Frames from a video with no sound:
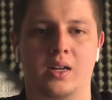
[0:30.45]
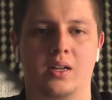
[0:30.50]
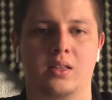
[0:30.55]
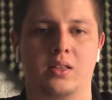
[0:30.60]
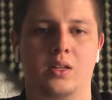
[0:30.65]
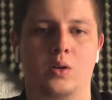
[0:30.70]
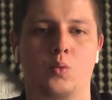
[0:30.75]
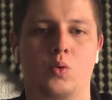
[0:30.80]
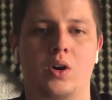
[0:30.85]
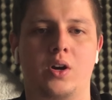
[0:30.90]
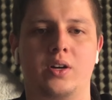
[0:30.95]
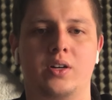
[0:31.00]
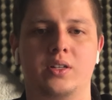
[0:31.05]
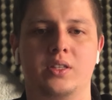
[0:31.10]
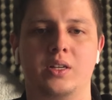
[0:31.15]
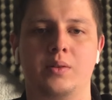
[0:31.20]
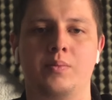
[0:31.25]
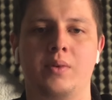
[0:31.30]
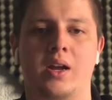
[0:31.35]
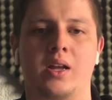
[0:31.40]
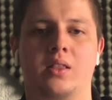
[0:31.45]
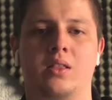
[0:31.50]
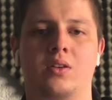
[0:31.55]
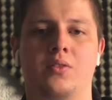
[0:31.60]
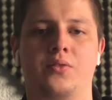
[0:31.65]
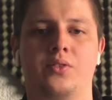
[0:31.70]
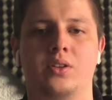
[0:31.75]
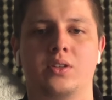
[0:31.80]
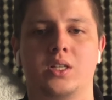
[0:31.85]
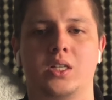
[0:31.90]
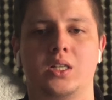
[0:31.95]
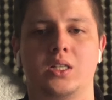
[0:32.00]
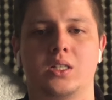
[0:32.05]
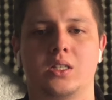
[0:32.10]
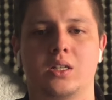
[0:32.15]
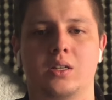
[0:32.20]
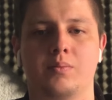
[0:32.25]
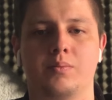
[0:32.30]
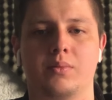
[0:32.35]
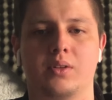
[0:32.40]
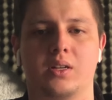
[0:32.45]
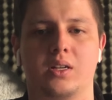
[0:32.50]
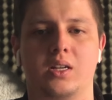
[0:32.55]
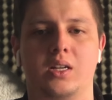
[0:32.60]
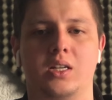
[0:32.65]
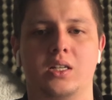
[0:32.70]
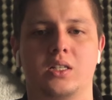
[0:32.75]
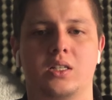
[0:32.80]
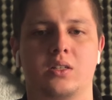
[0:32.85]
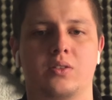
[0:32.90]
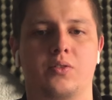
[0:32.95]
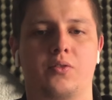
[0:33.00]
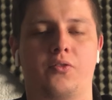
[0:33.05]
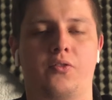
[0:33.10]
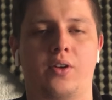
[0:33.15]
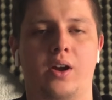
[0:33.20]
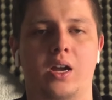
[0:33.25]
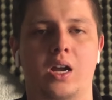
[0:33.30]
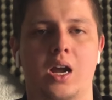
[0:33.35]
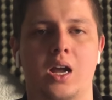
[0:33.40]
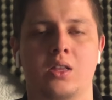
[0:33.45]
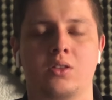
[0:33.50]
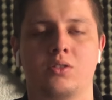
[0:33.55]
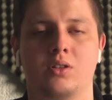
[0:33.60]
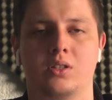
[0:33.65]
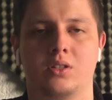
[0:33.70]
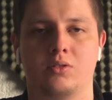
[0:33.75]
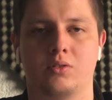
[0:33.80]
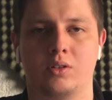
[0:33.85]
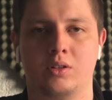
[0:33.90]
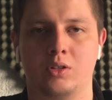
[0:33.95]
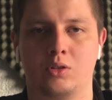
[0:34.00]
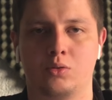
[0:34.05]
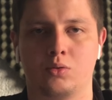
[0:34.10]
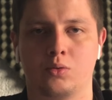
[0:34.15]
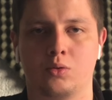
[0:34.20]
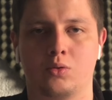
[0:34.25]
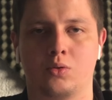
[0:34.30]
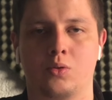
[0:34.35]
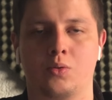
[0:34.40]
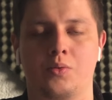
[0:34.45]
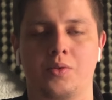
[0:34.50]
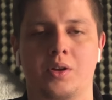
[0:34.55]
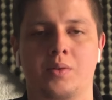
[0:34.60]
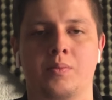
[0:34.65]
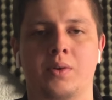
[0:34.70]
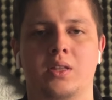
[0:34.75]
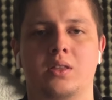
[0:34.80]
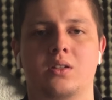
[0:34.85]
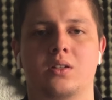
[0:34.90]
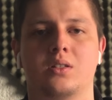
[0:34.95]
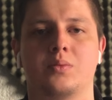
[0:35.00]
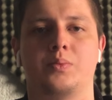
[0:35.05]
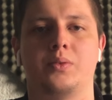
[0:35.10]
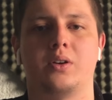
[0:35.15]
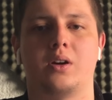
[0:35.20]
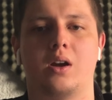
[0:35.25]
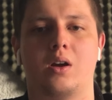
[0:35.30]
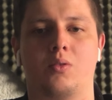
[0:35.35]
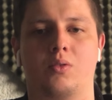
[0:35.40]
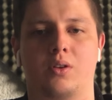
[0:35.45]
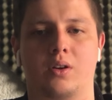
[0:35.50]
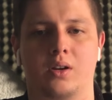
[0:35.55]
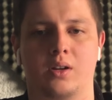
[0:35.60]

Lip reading: The water demand of the system is 522 cubic meters per hour,